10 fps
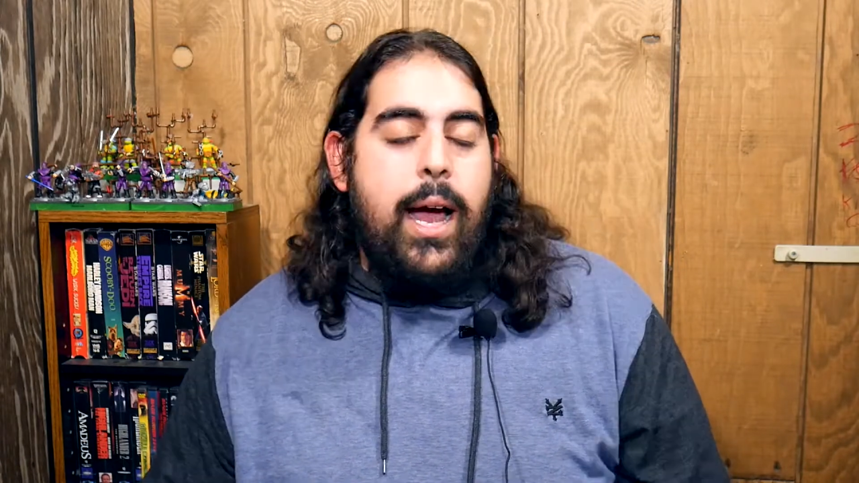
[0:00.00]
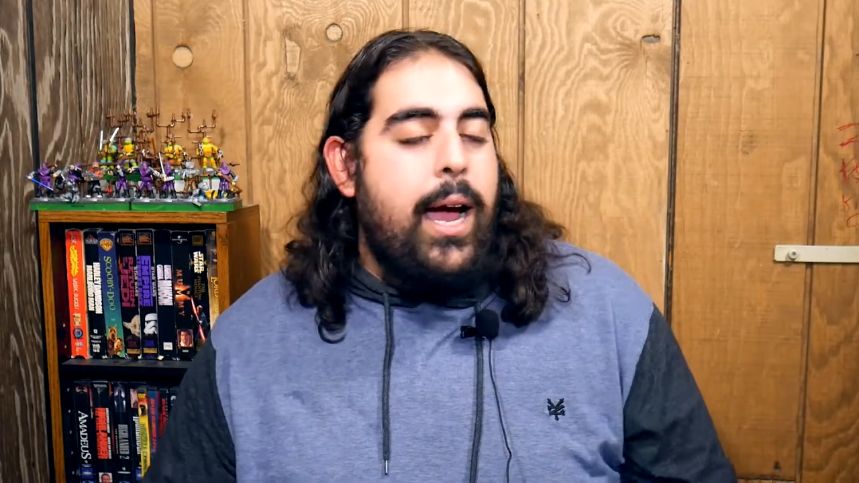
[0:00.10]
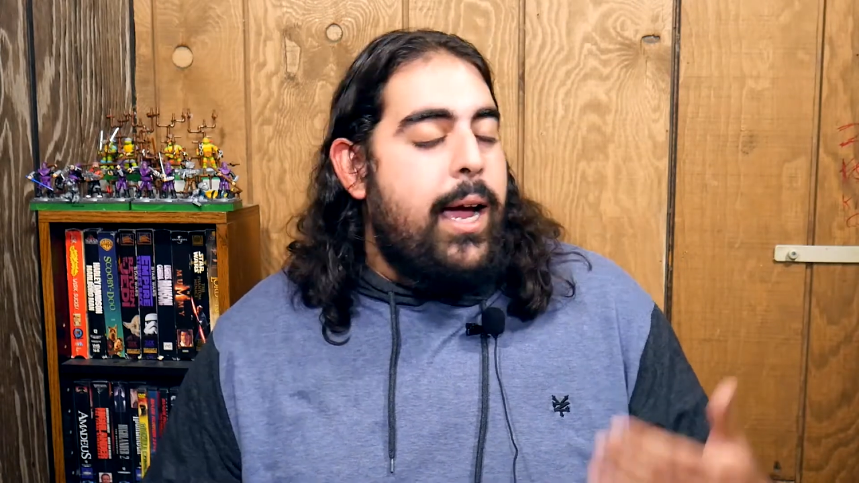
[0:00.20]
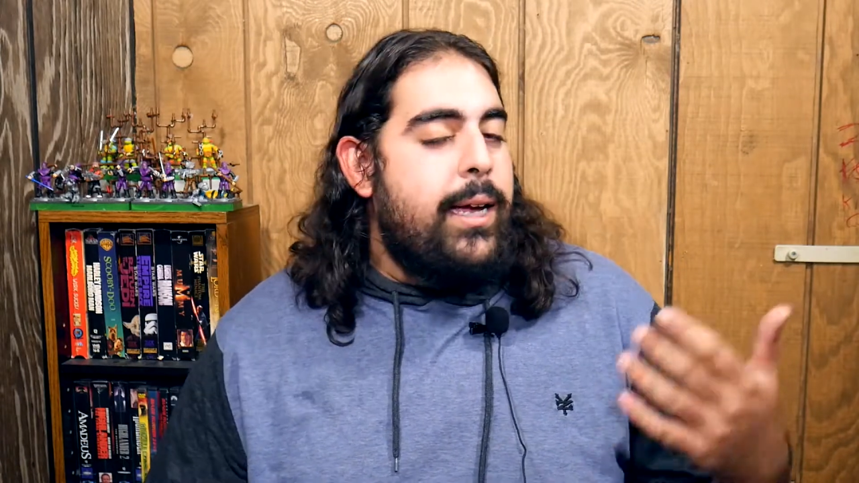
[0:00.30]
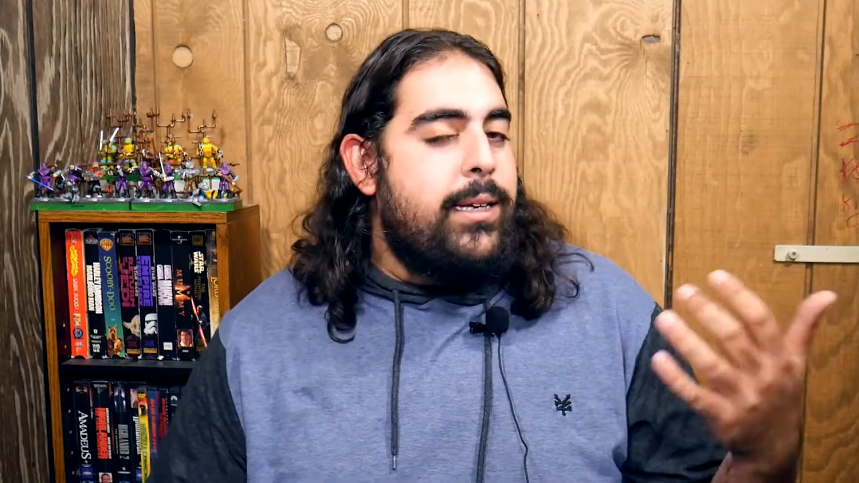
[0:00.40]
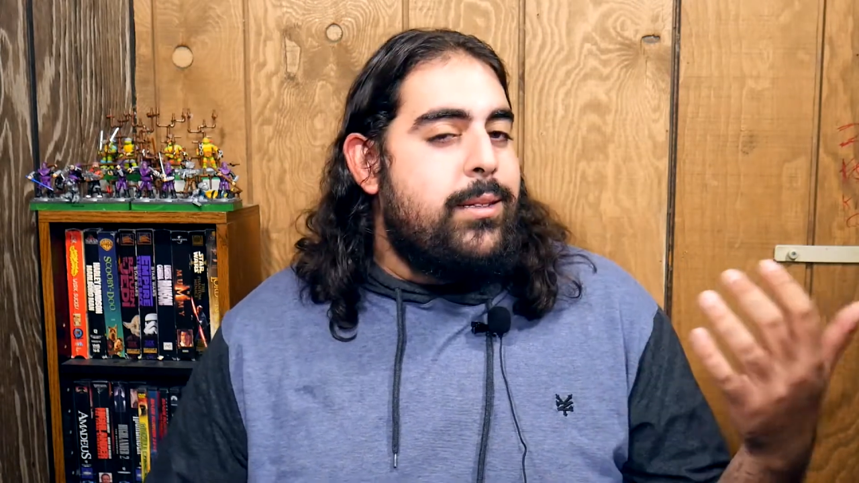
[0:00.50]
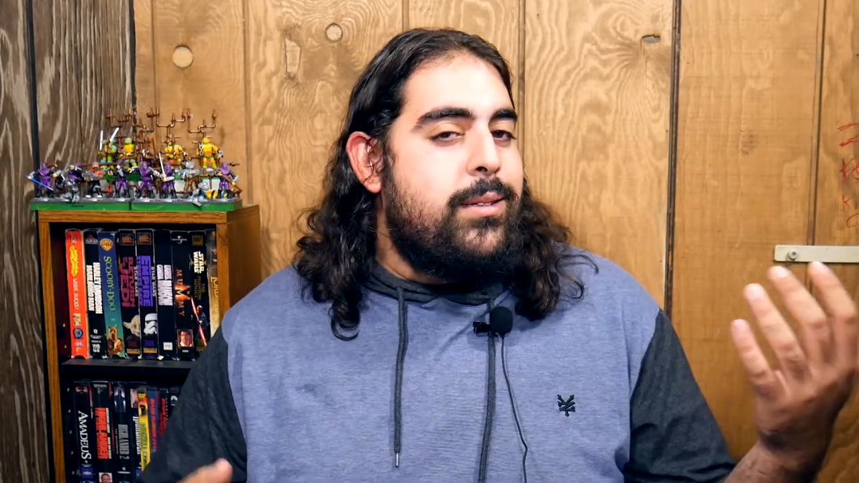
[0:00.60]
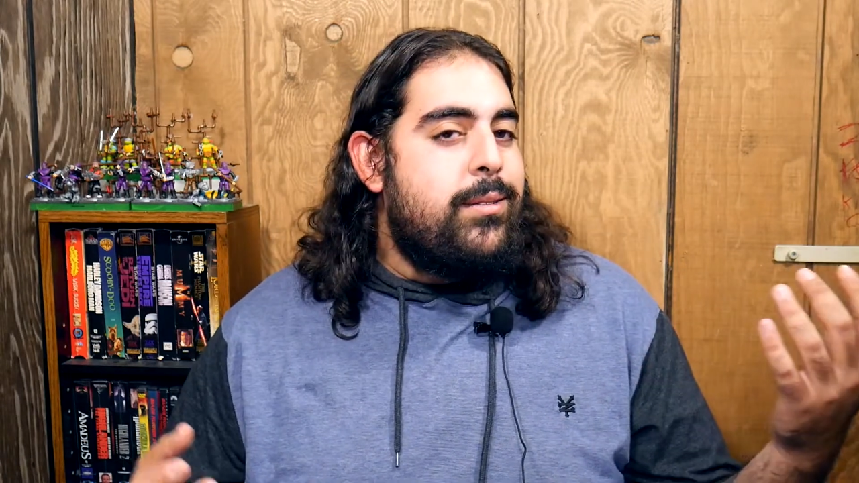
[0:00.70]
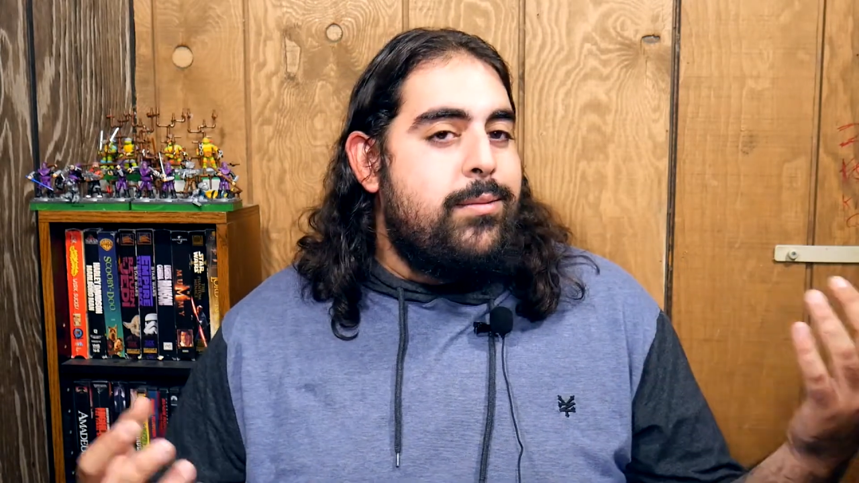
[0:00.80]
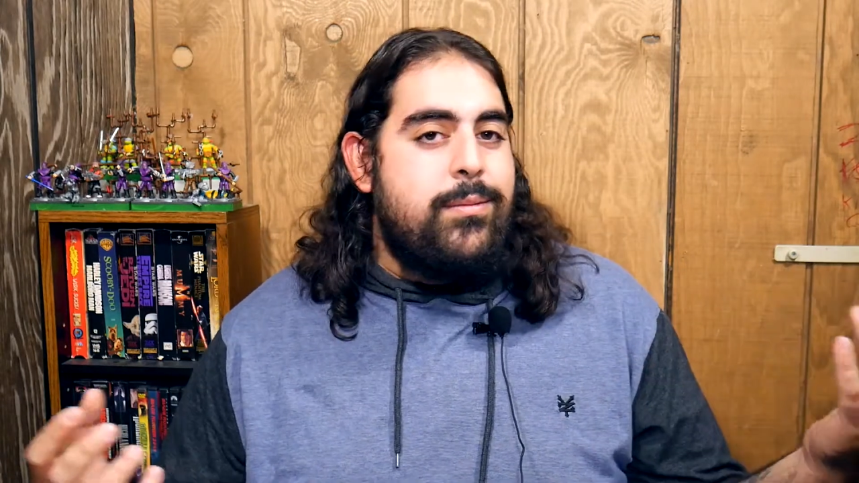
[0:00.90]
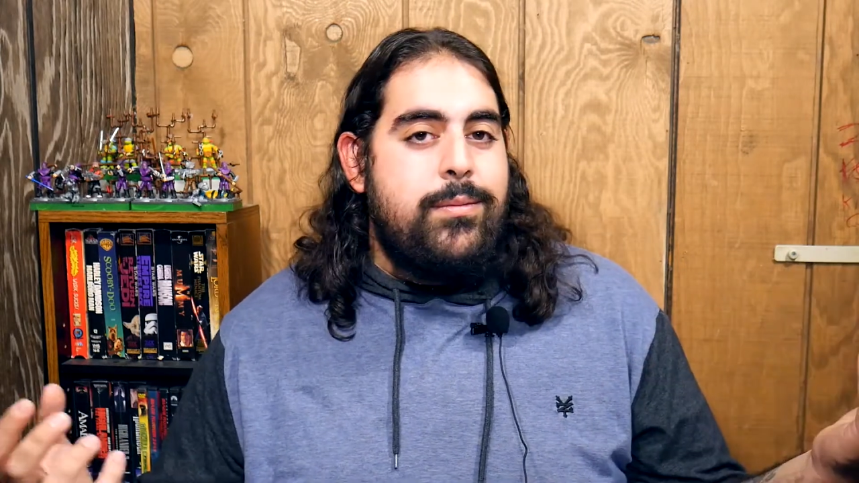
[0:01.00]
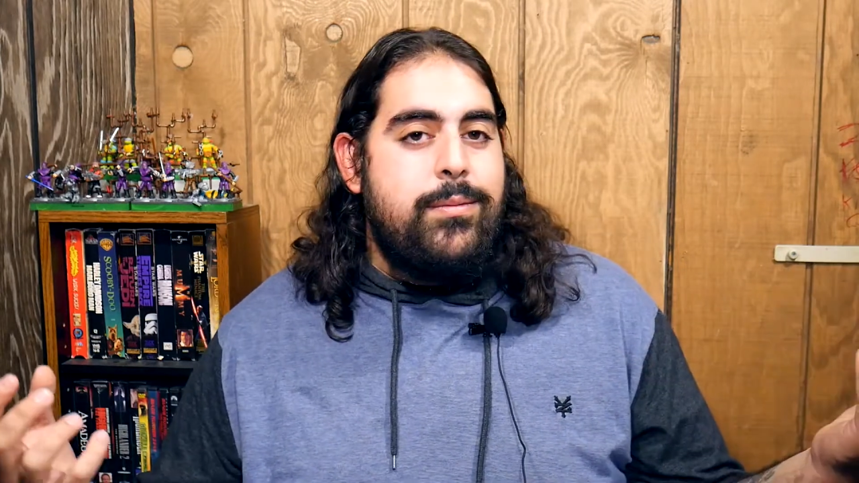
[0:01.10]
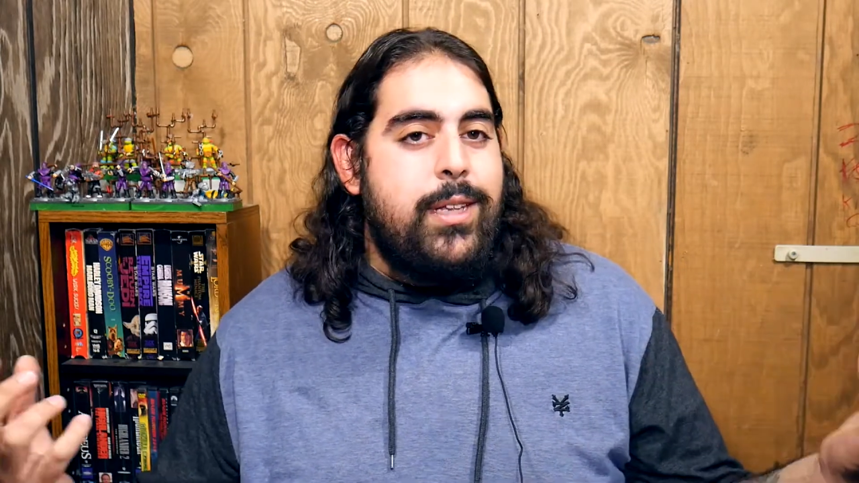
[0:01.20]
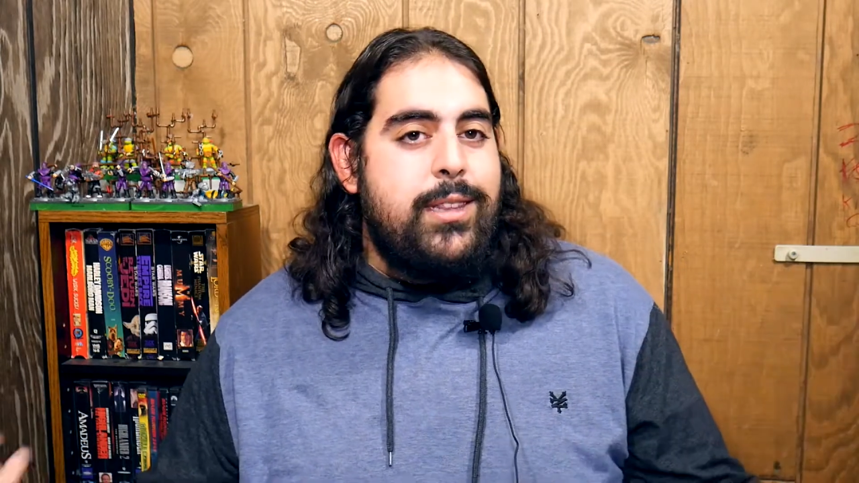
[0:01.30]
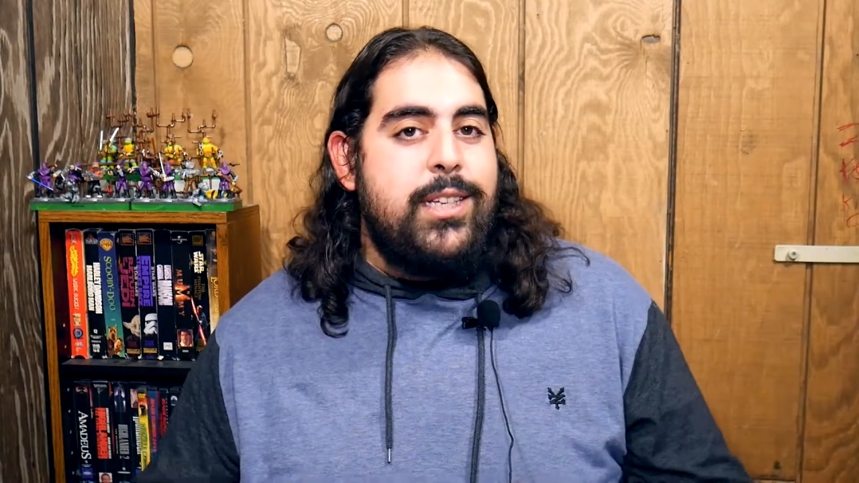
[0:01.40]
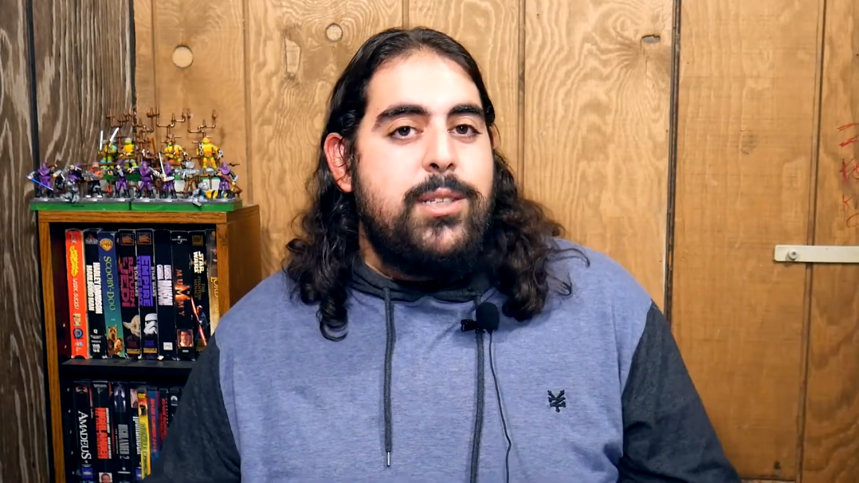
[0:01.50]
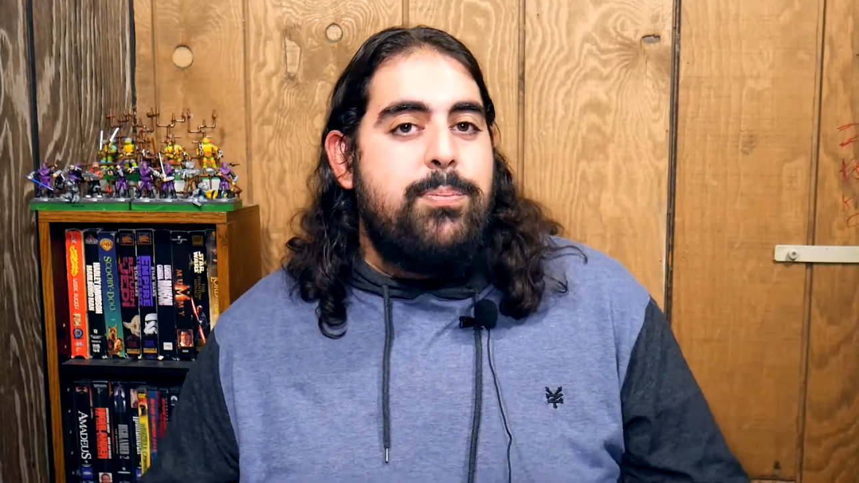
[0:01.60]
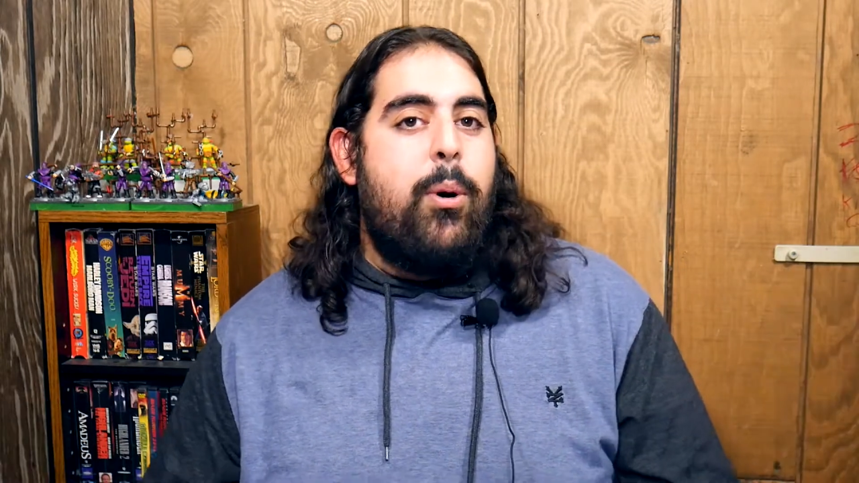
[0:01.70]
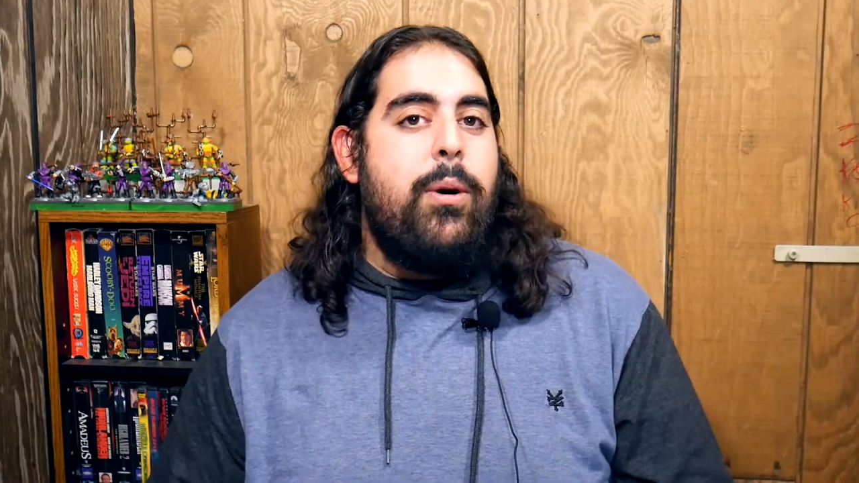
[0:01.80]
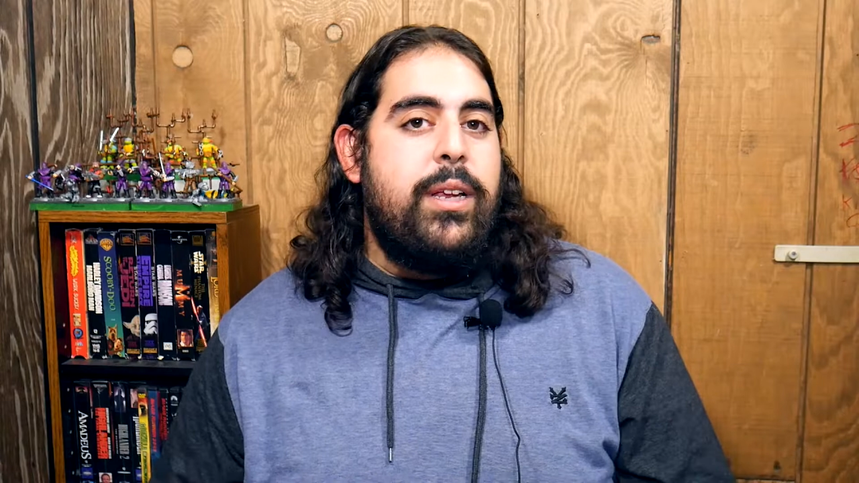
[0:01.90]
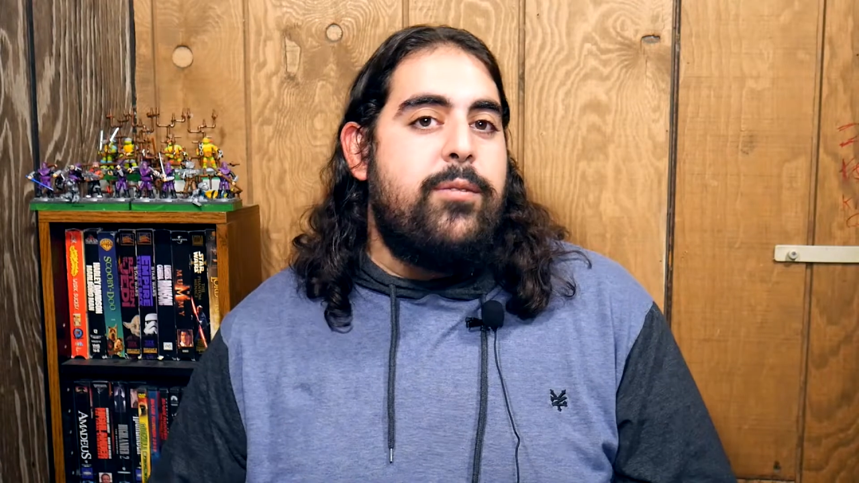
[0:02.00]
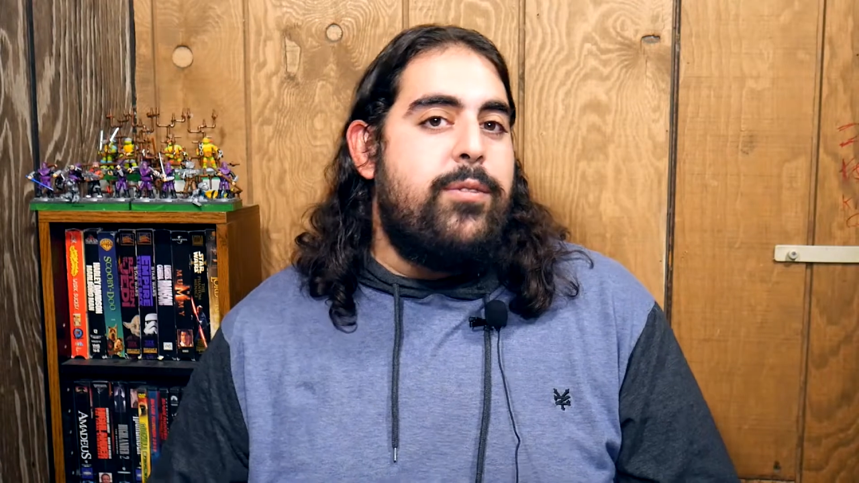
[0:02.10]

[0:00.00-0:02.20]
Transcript: I, at this point,